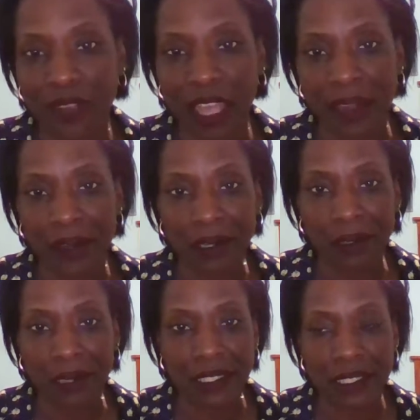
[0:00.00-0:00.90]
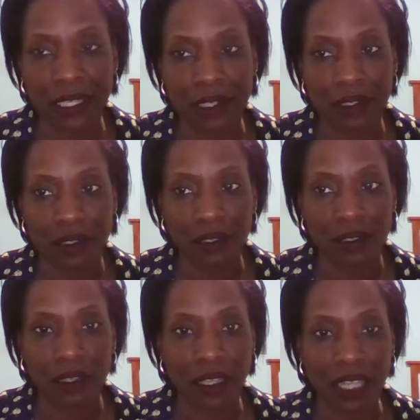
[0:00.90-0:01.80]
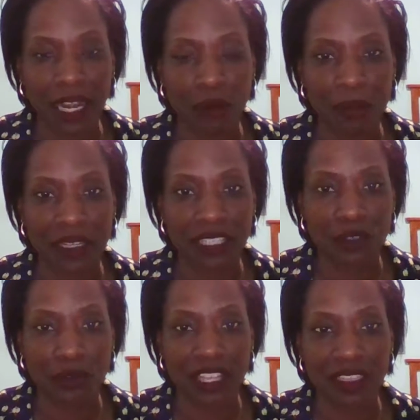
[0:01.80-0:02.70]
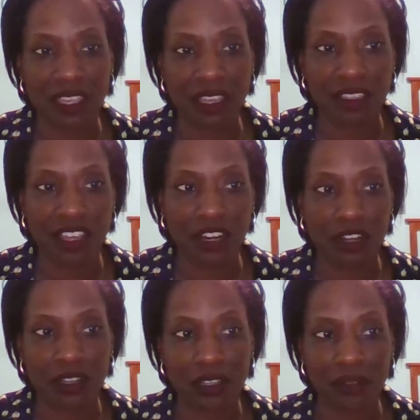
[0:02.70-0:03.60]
I don't know. I just think a lot of women need to rethink their